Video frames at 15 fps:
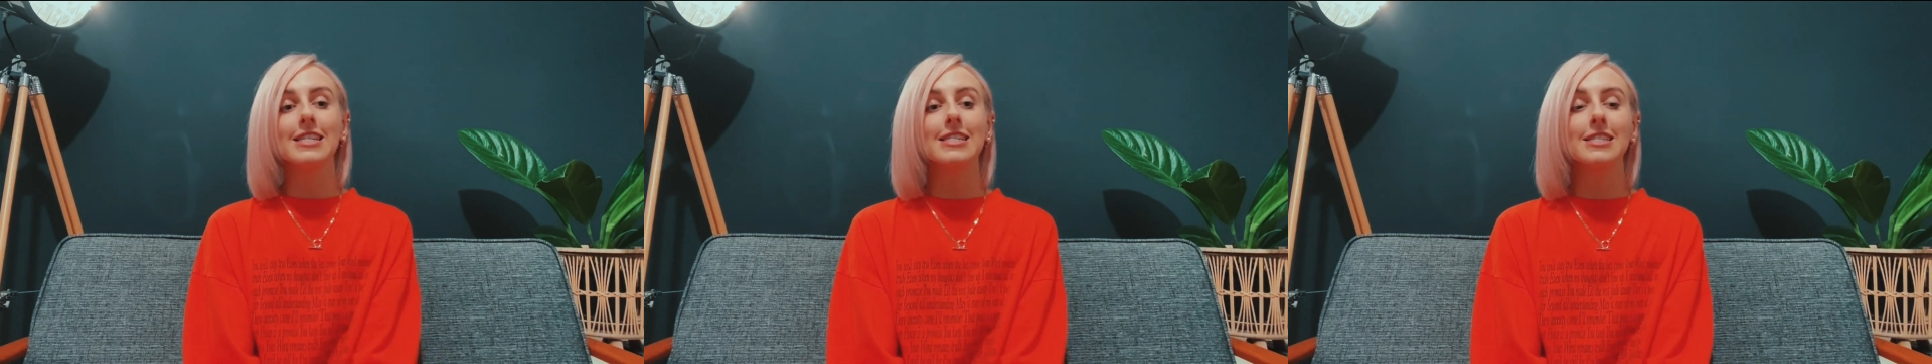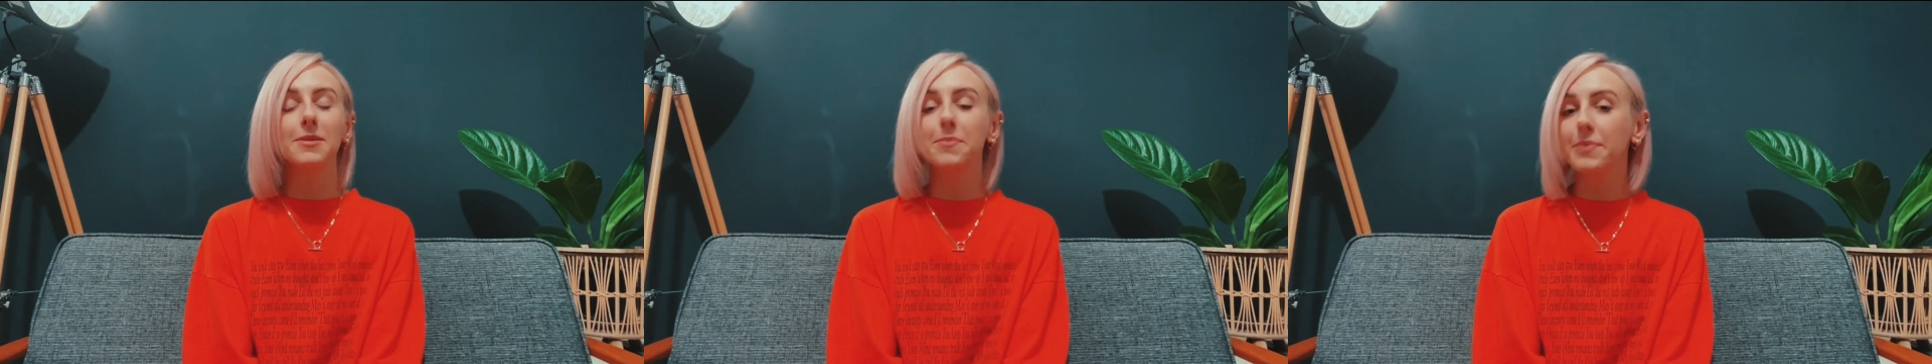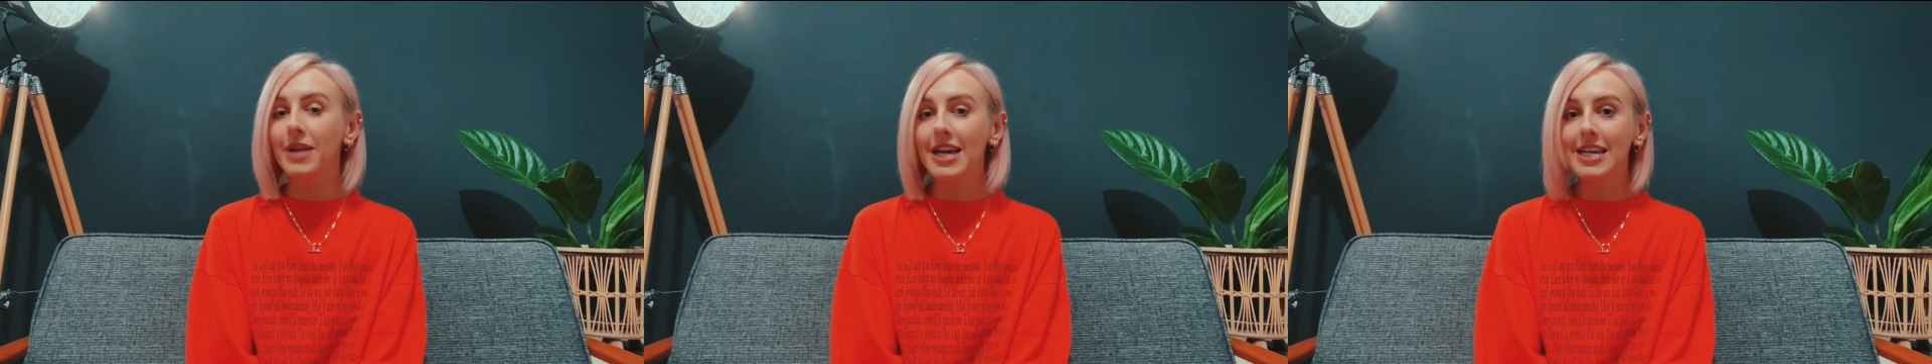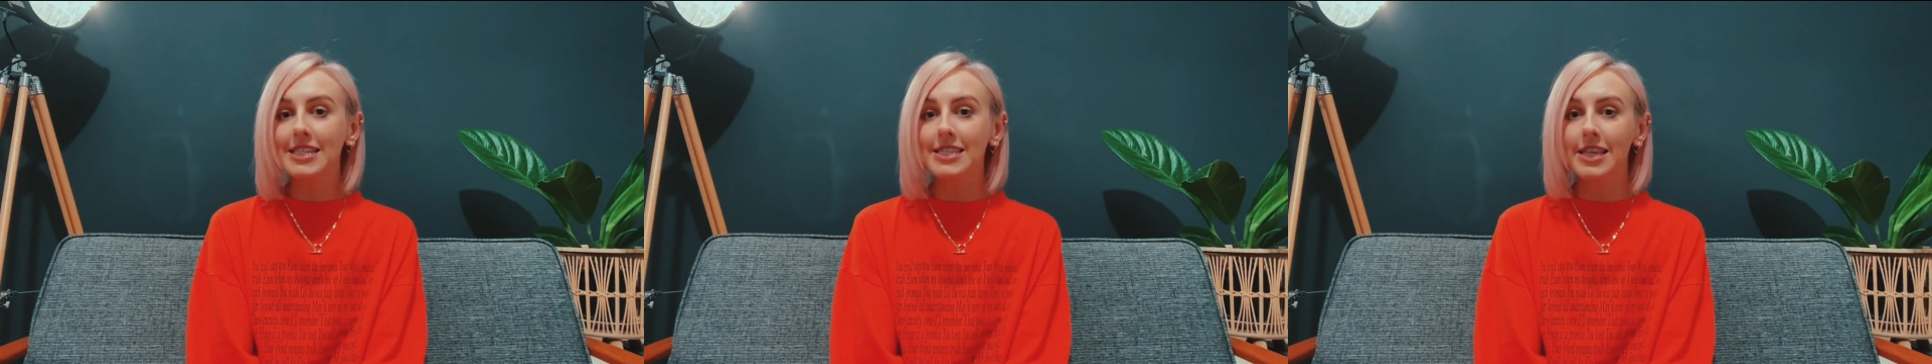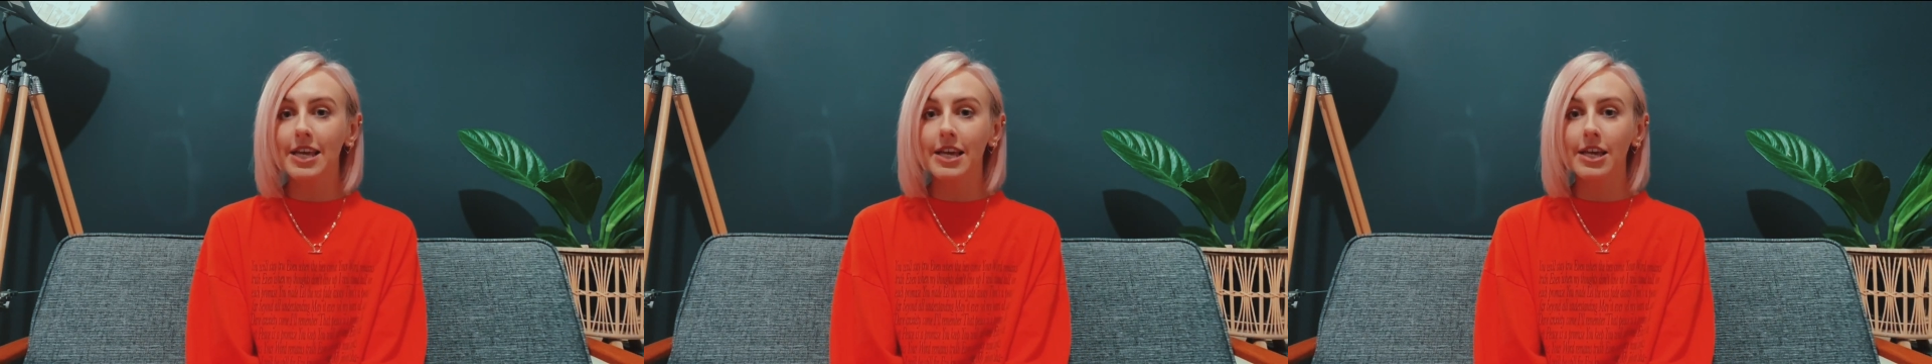to bless
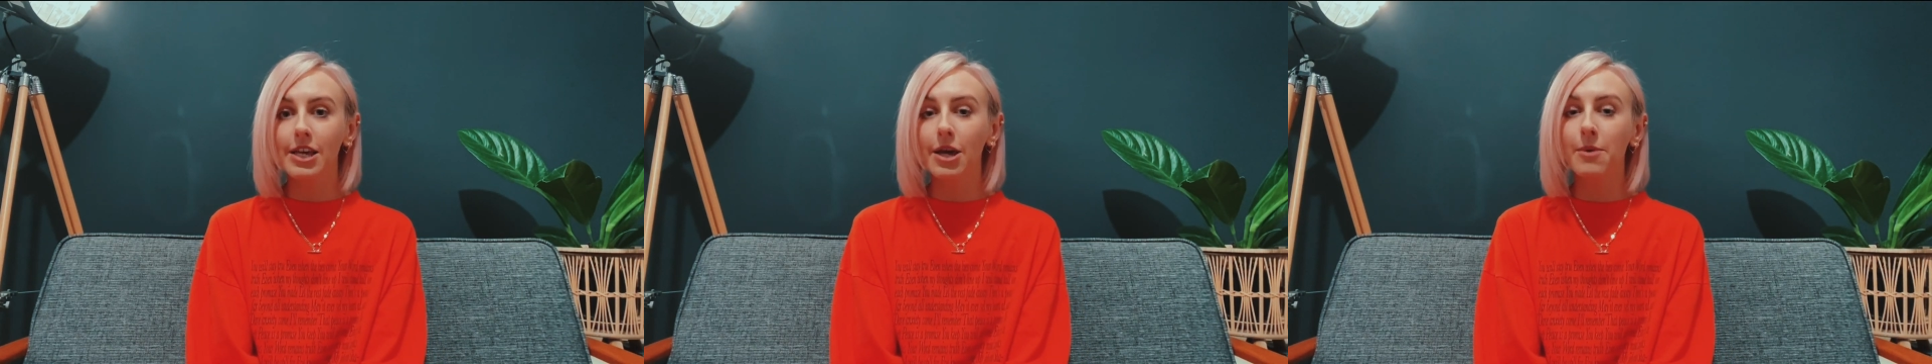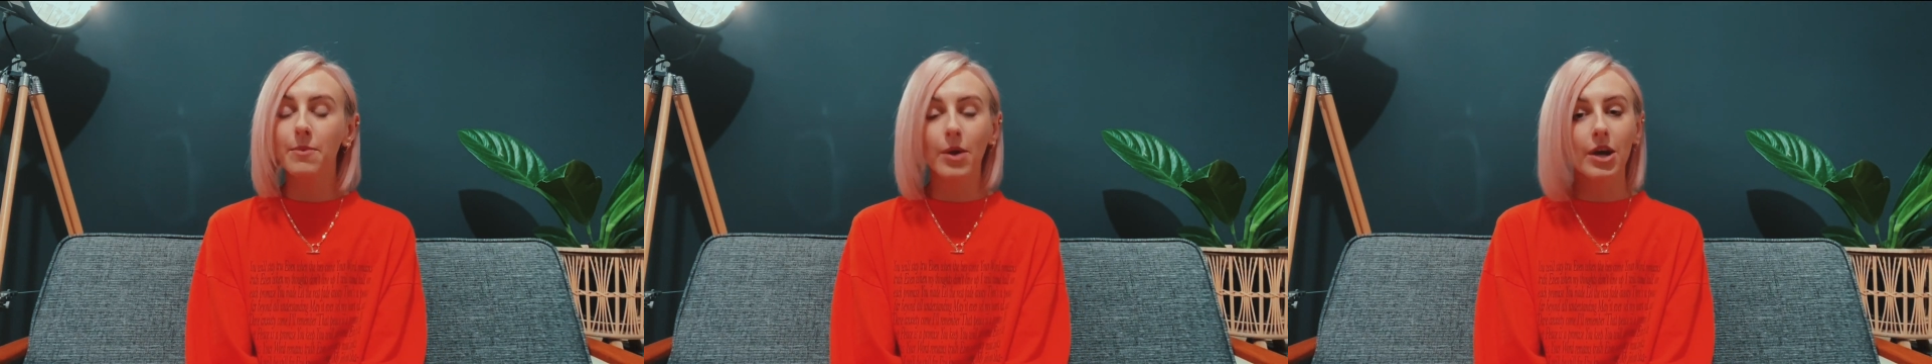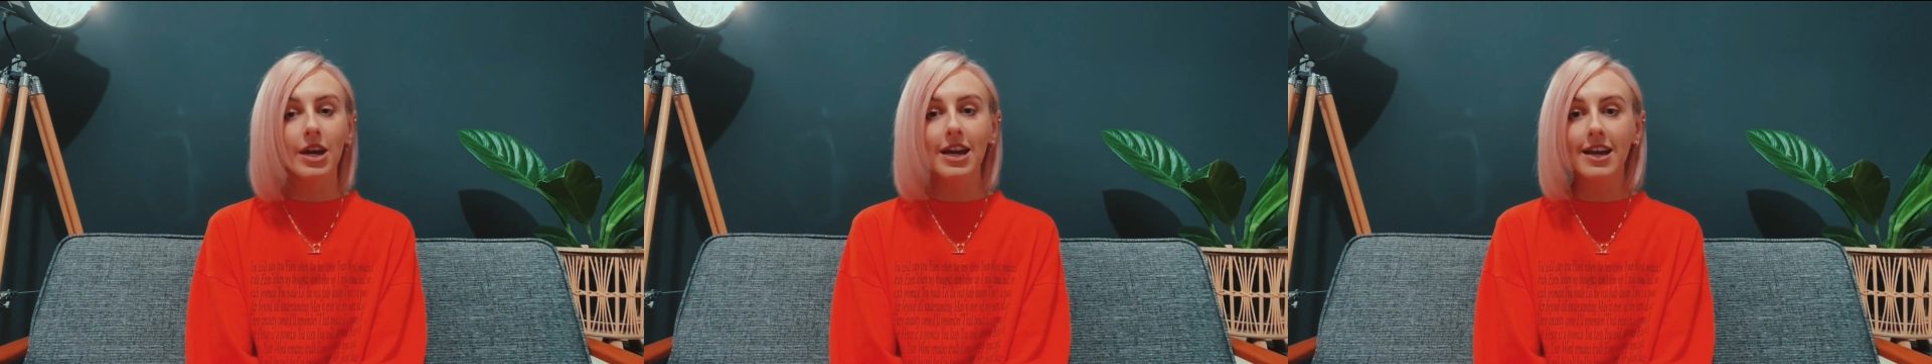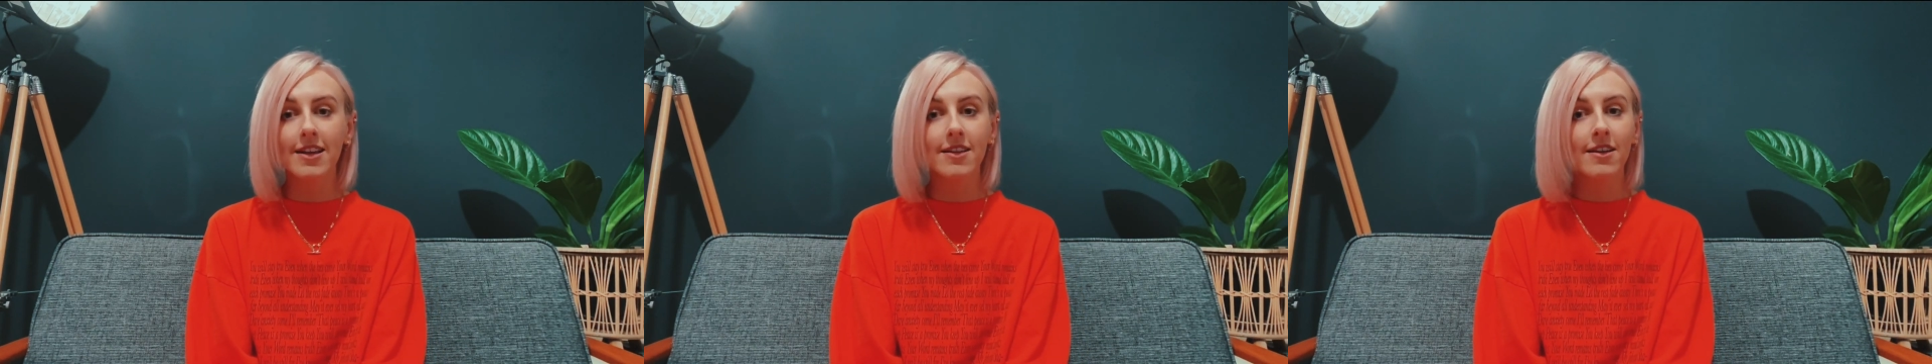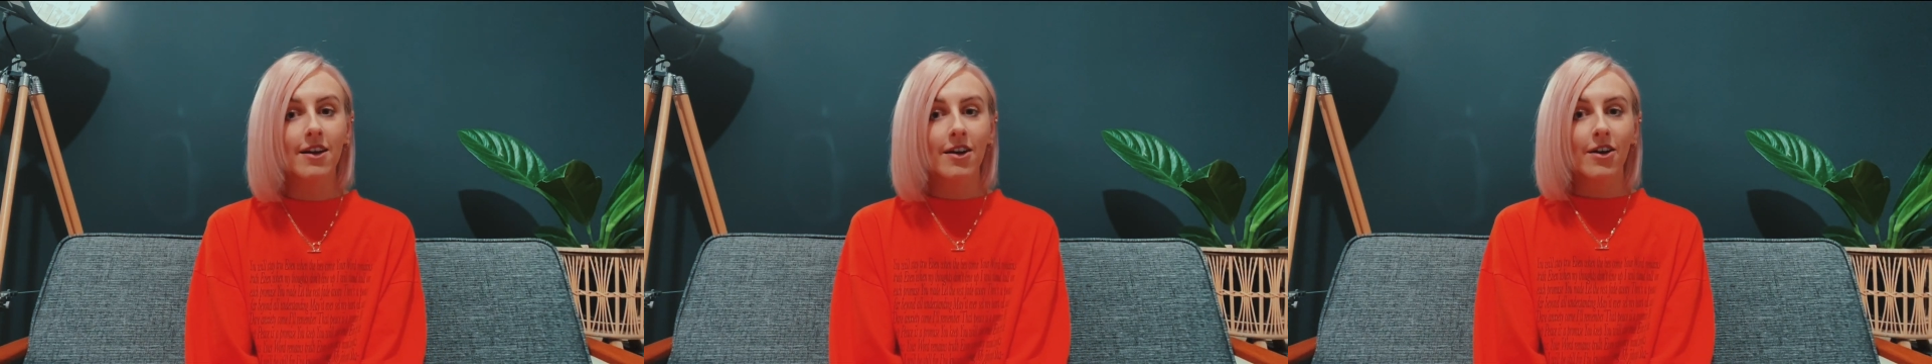the
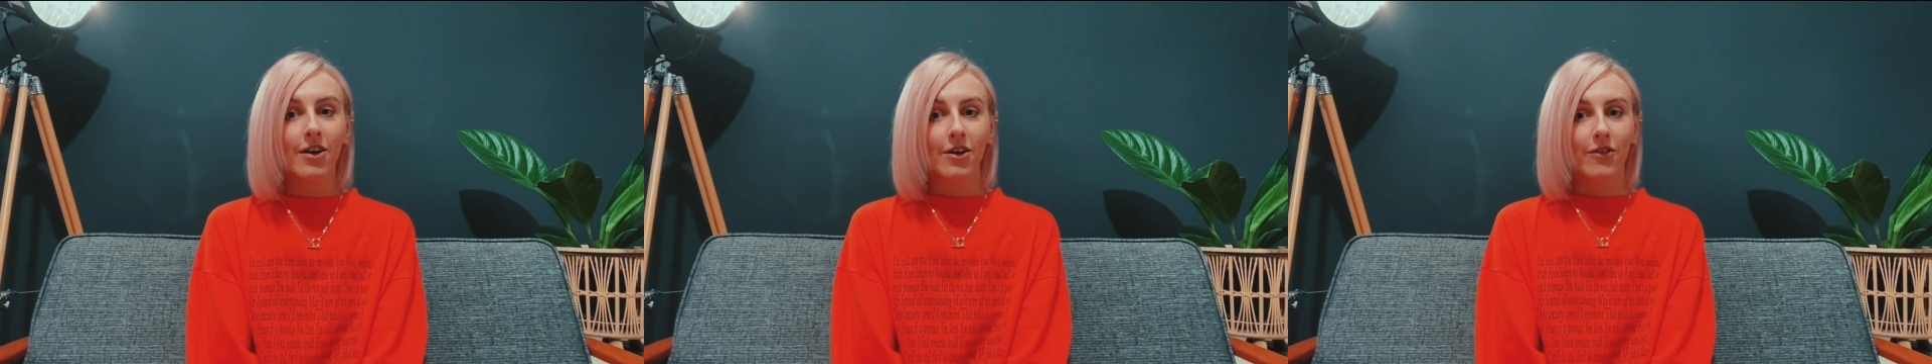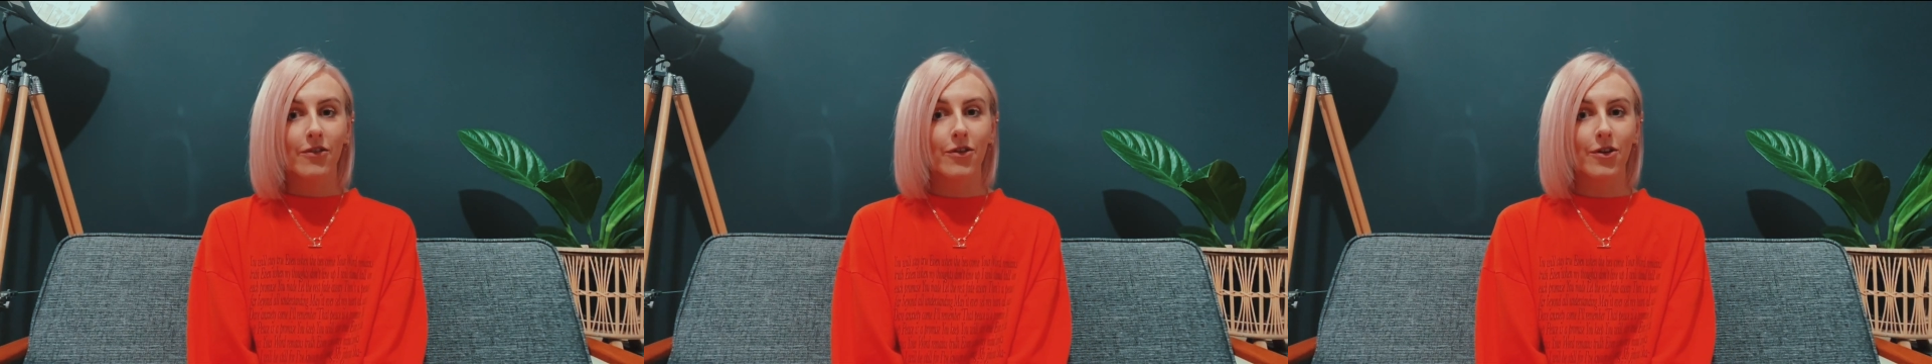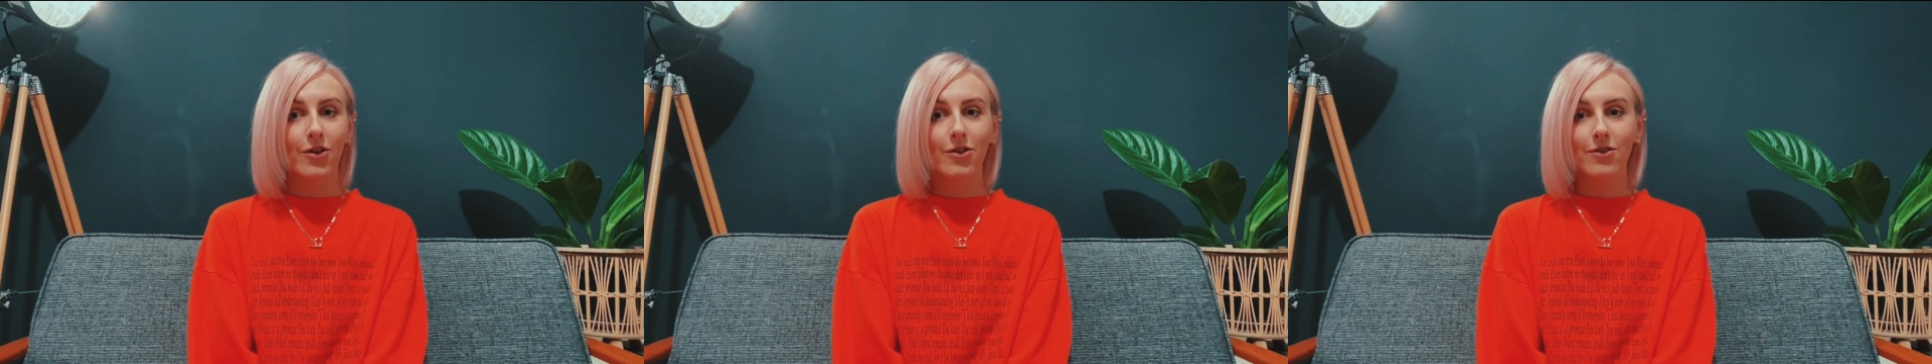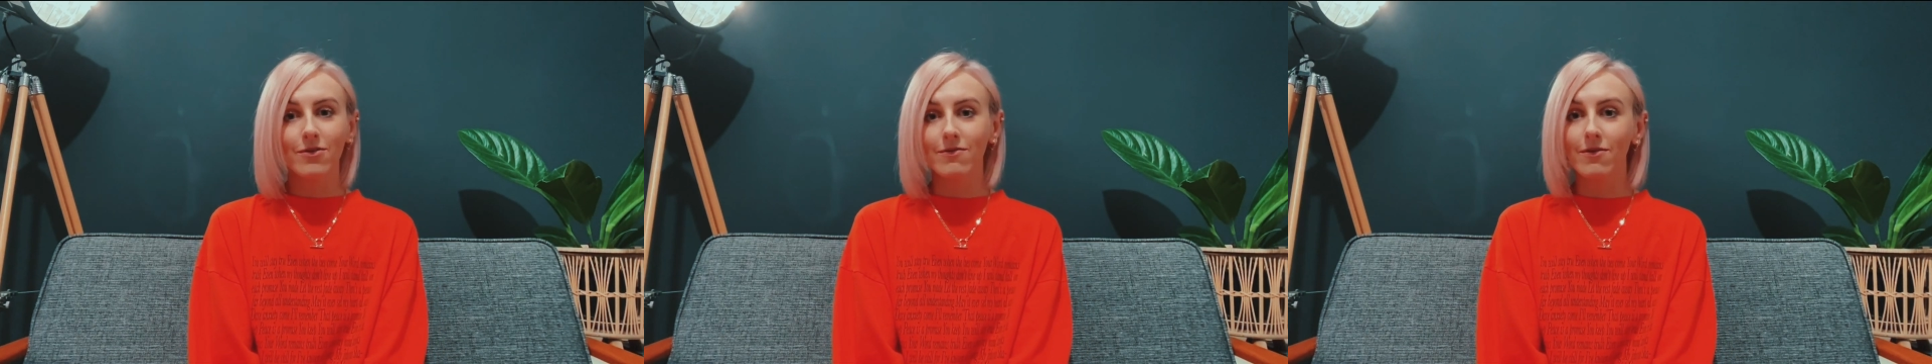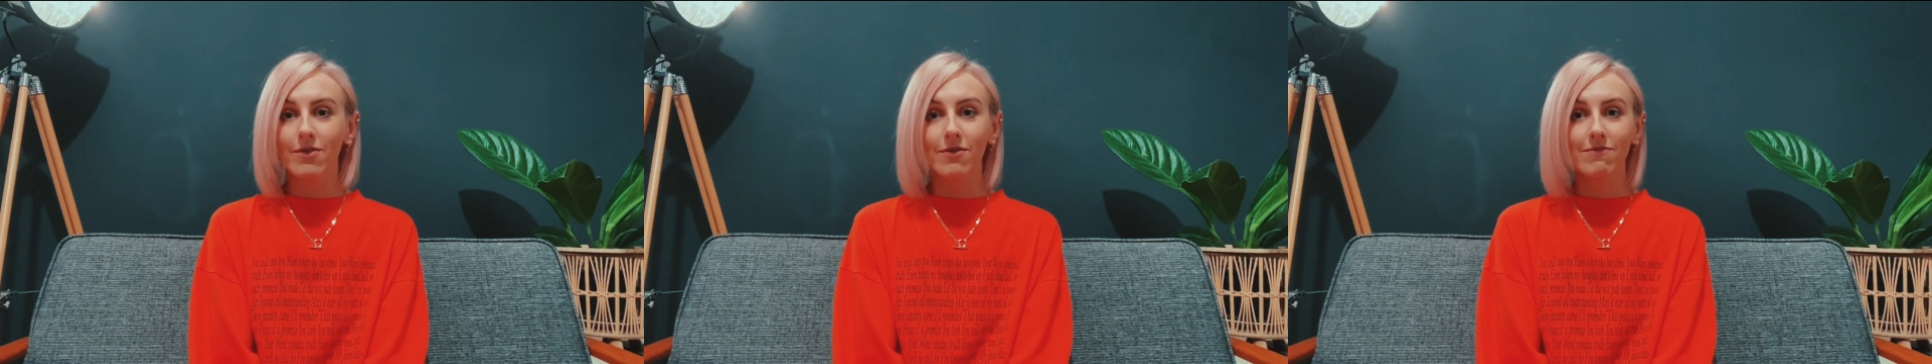community
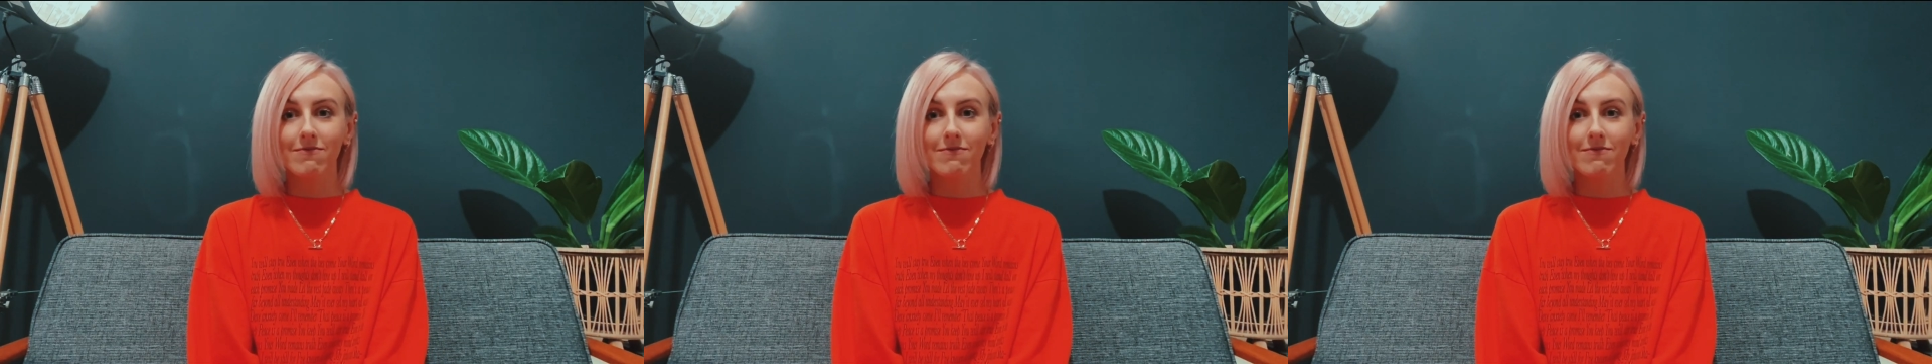for